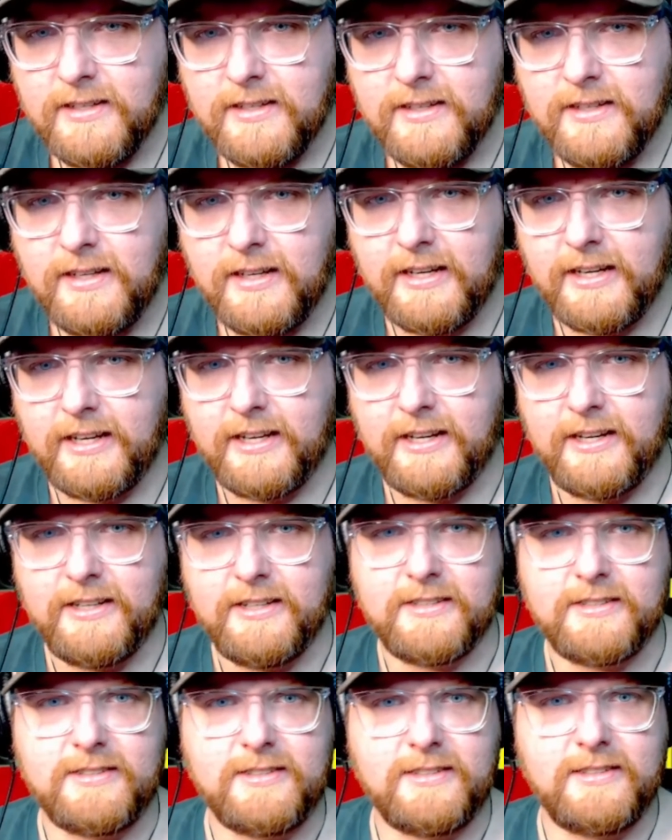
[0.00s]
I think it
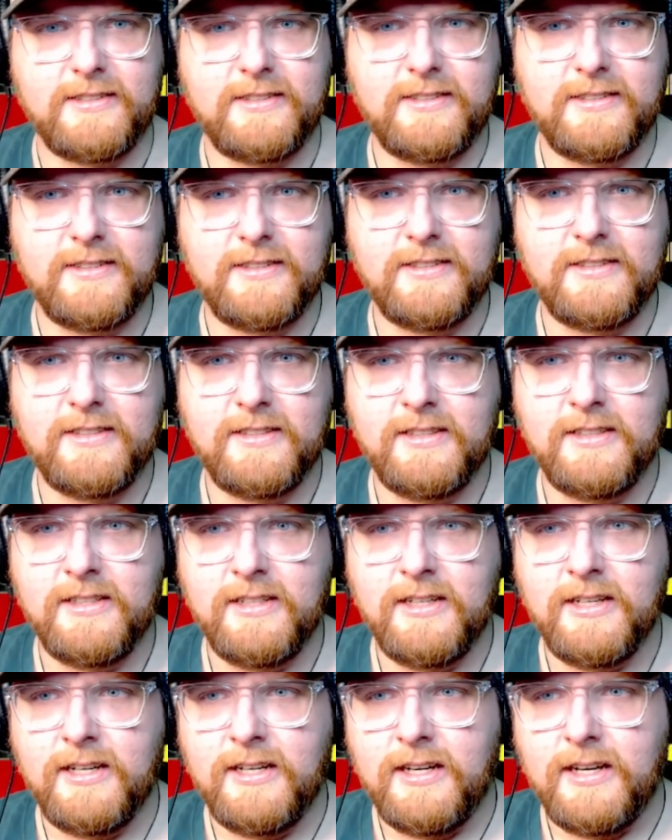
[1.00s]
is.
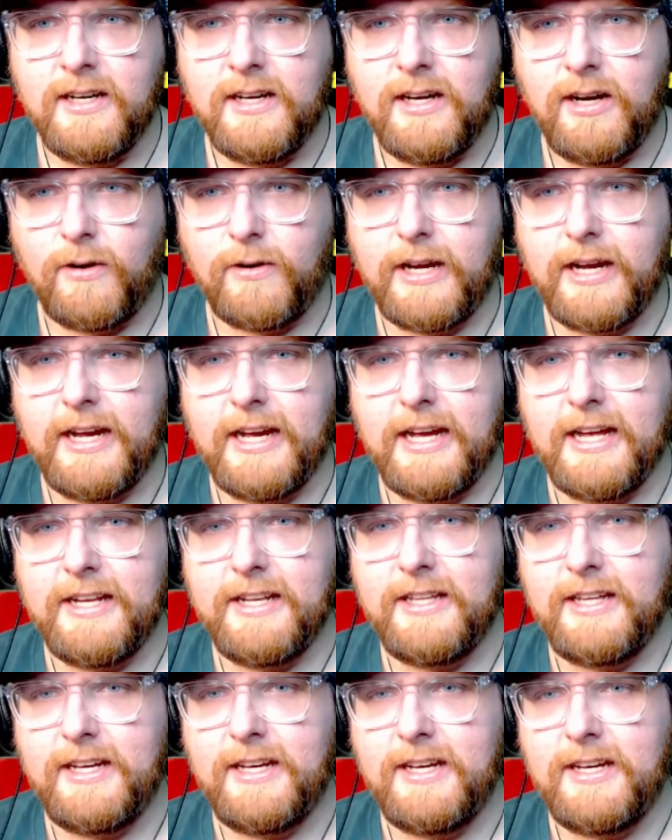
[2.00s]
Okay,
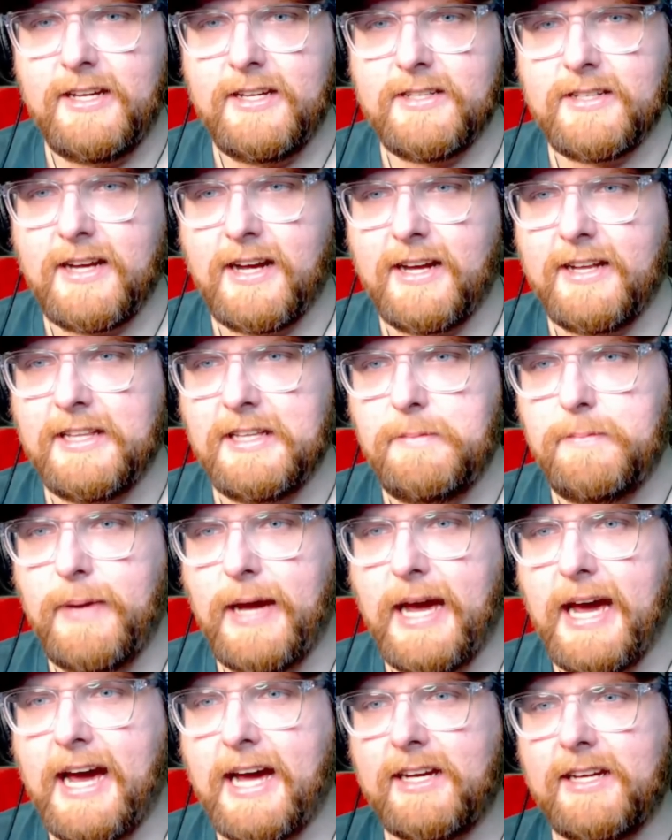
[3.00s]
and these on the
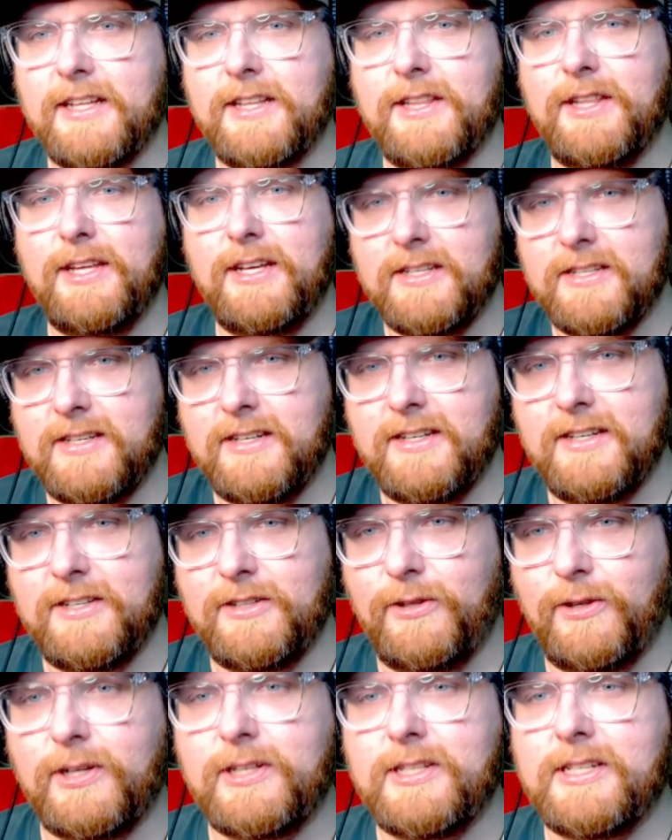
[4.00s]
back, it
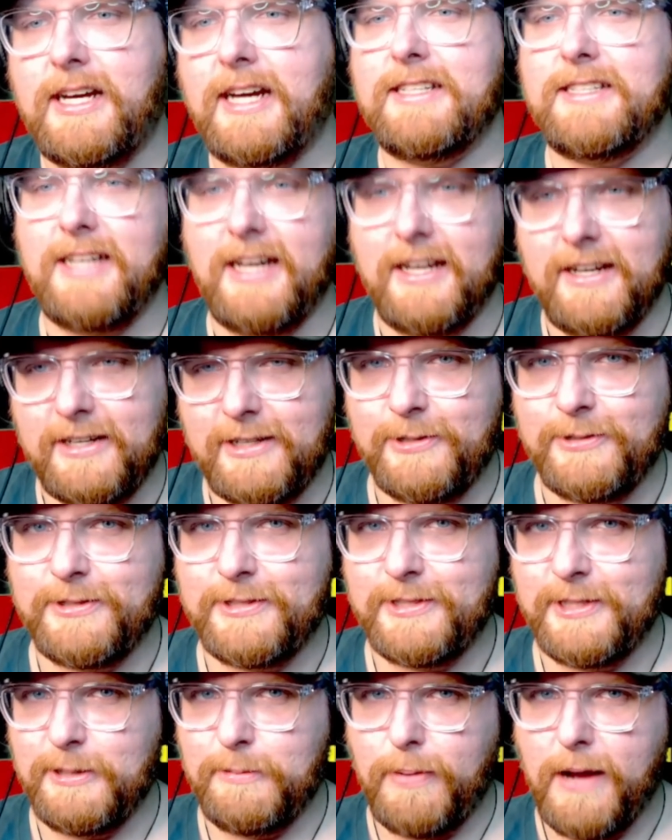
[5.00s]
looks identical
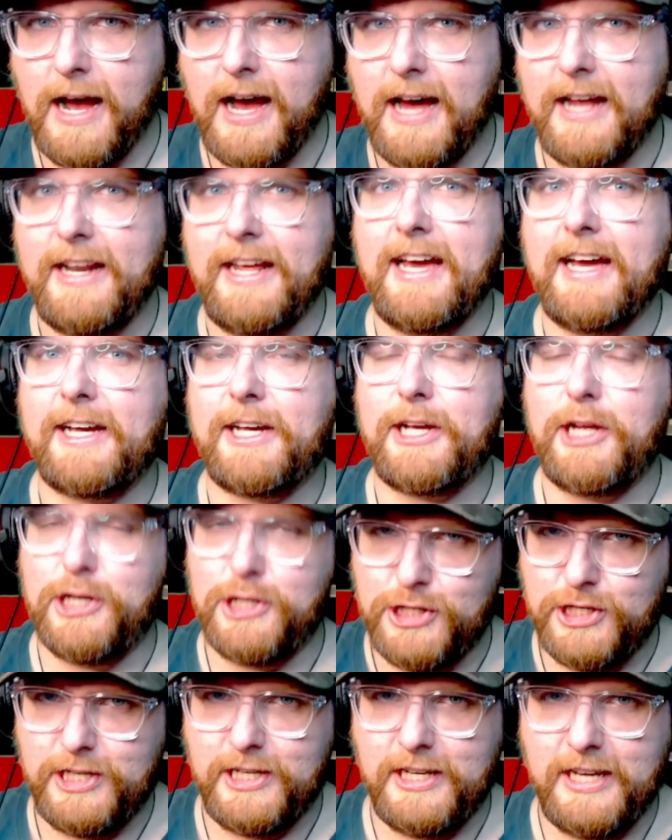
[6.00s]
to the Pontiac
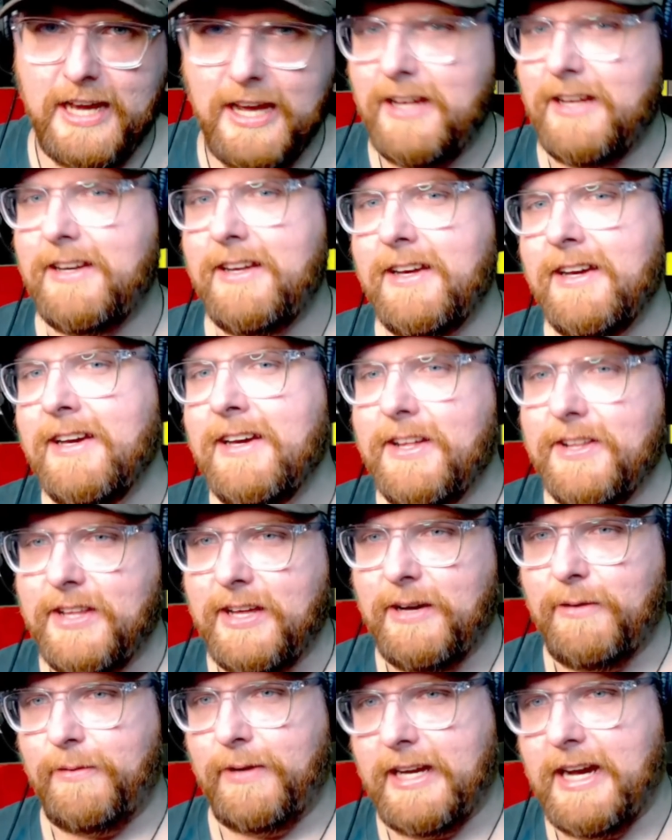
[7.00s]
G8
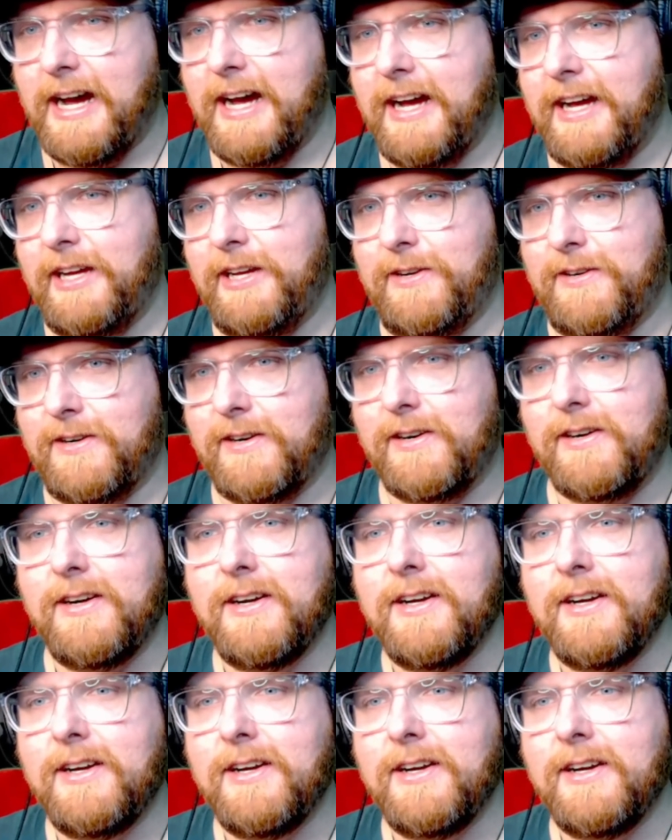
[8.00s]
that we got here.